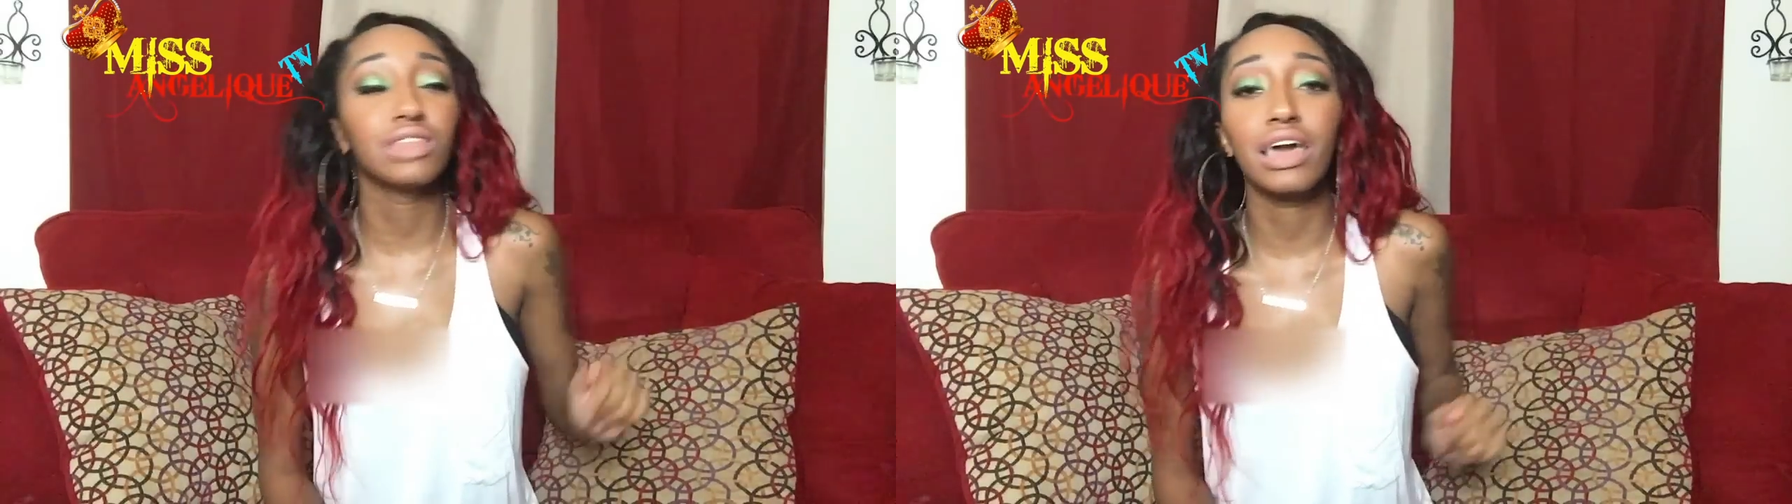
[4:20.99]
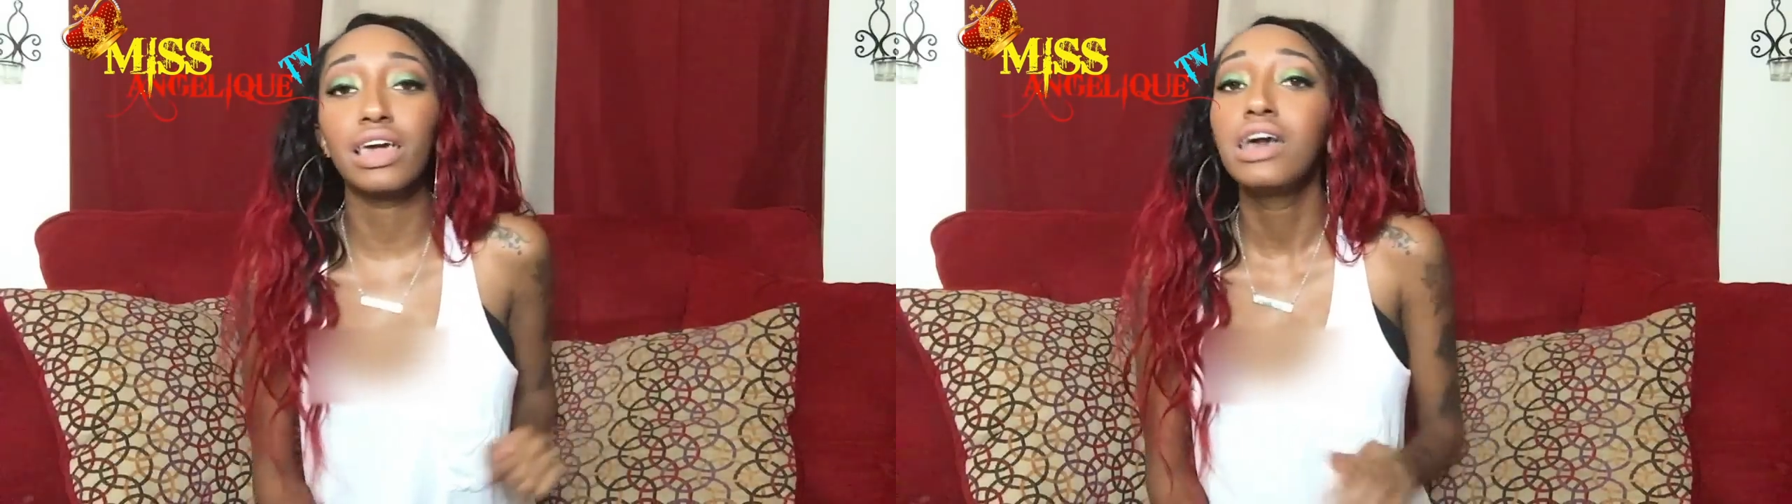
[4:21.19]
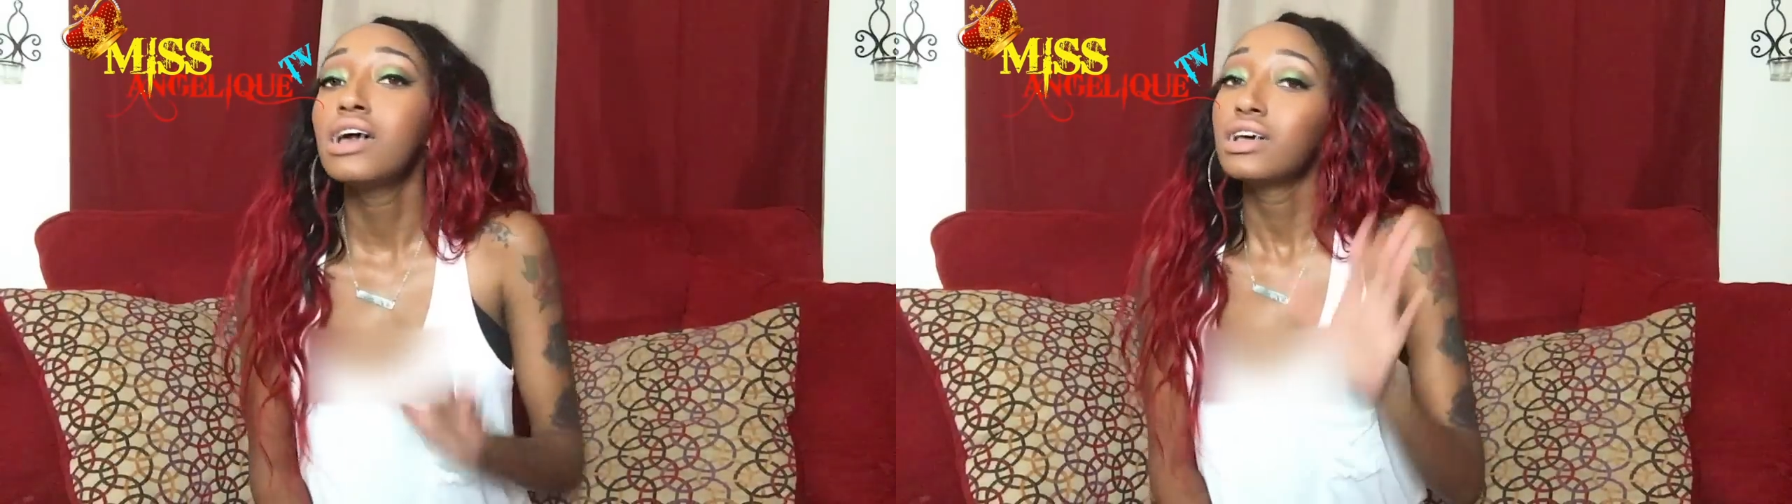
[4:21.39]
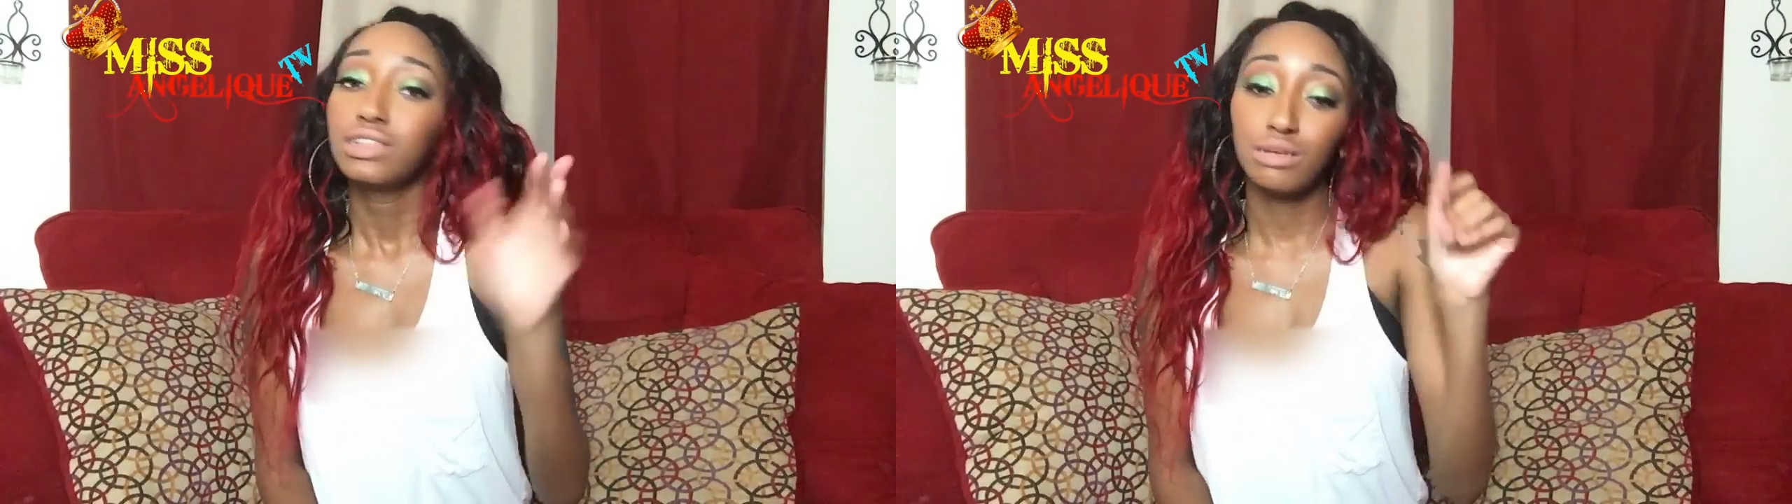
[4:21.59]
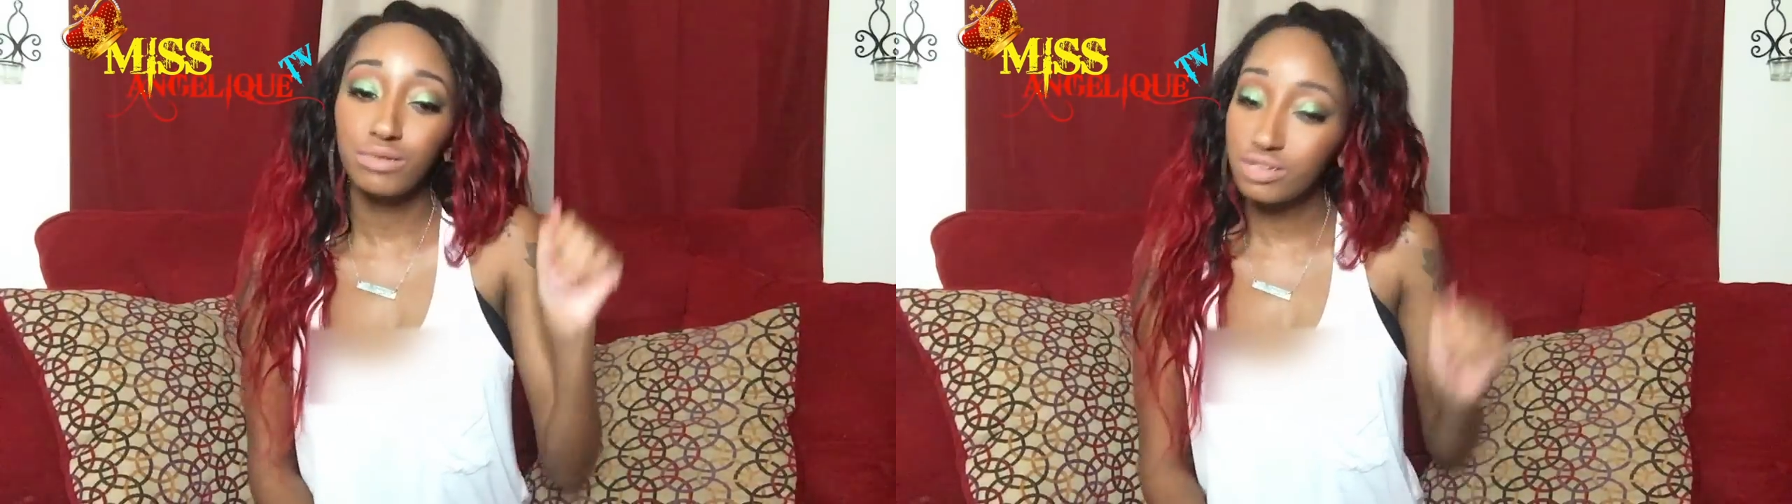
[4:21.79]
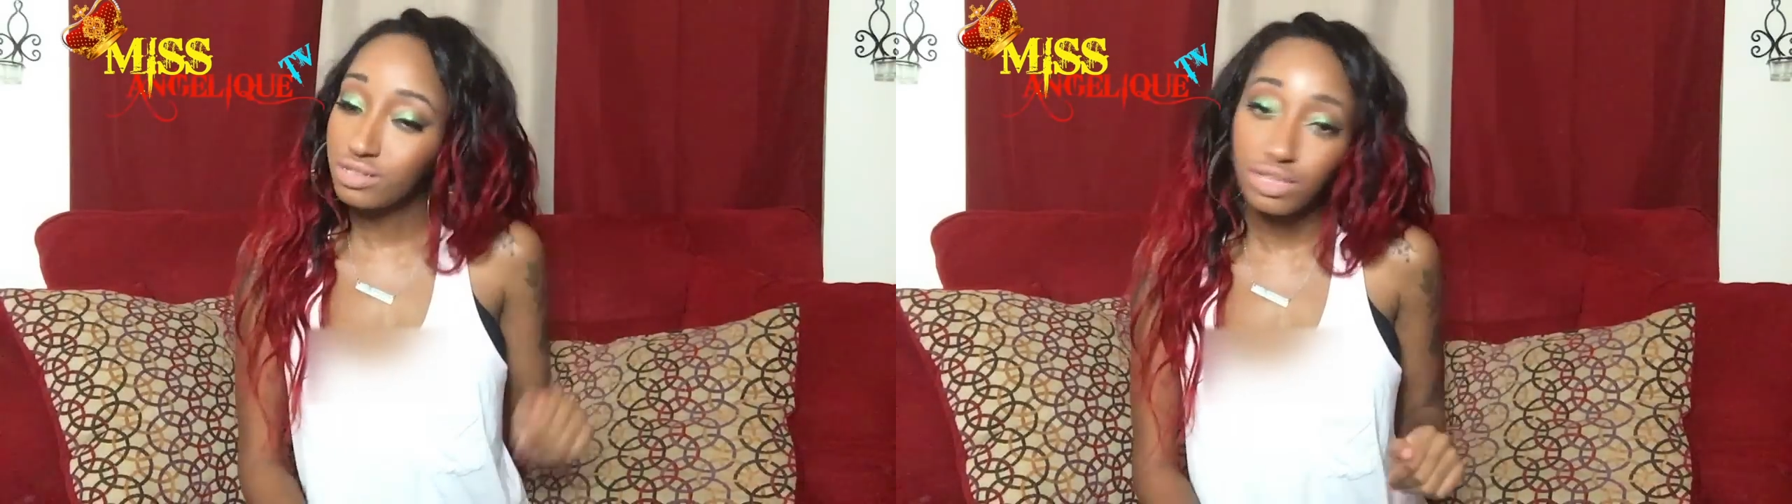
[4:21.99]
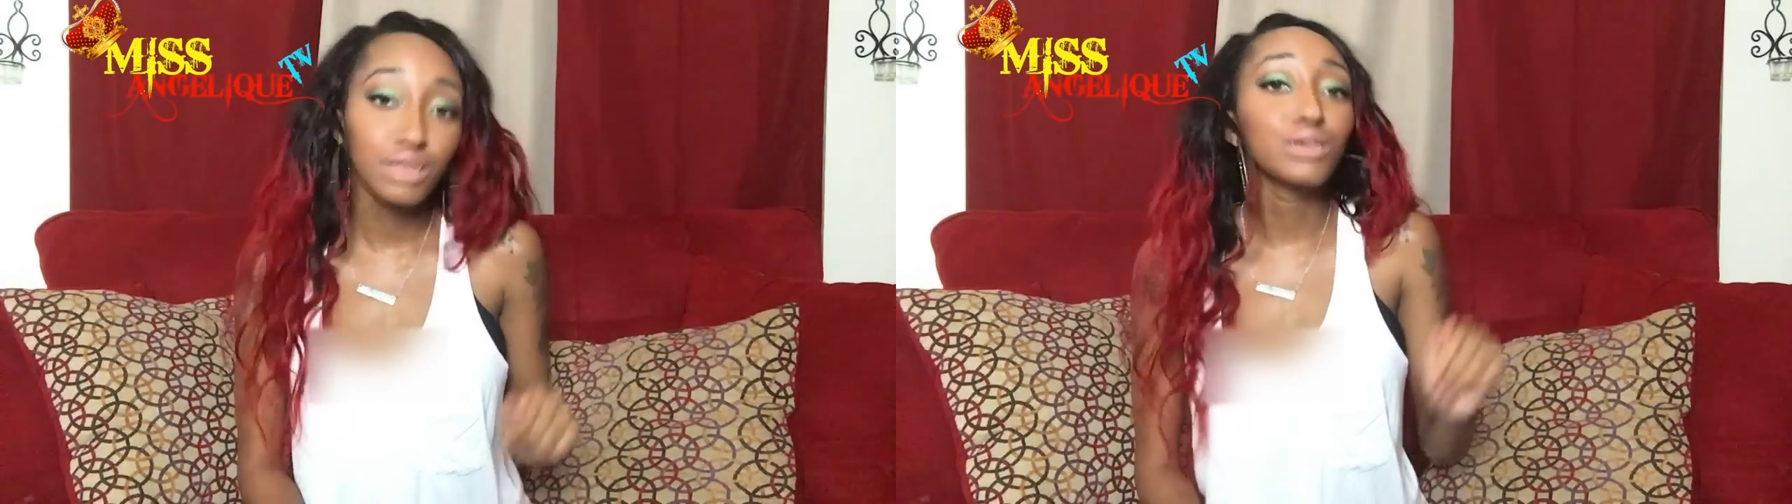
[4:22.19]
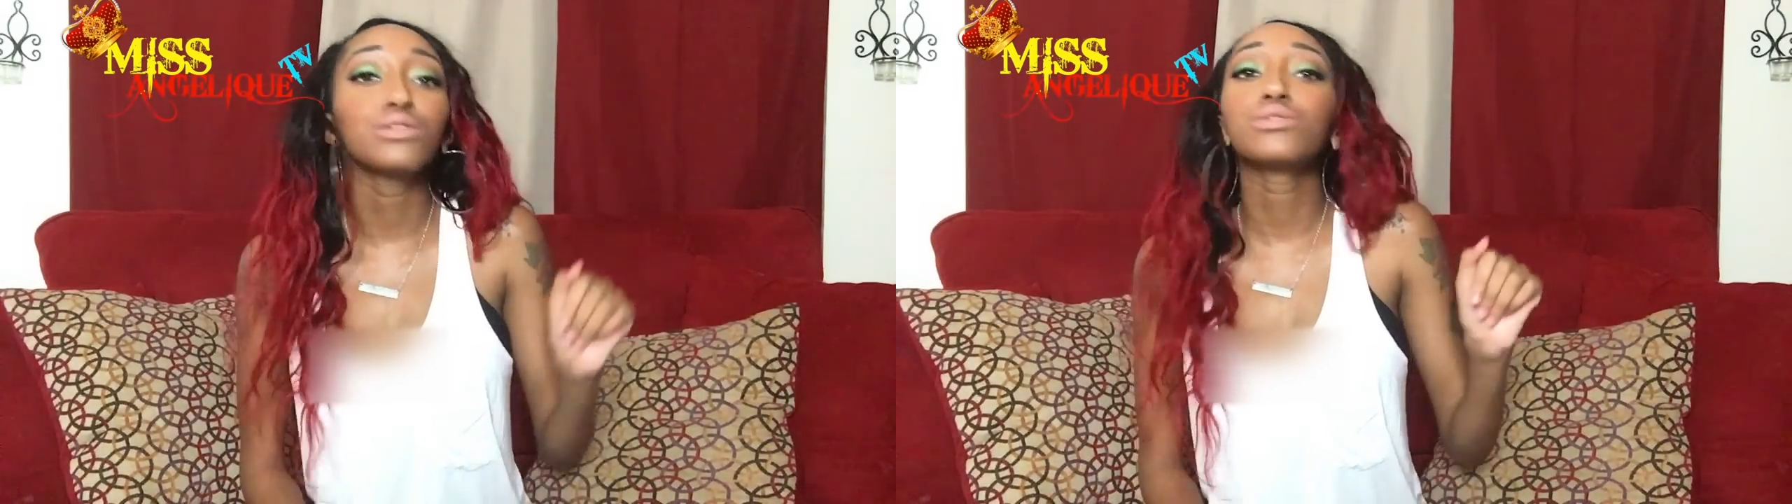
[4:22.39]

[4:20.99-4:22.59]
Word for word: like, let me just see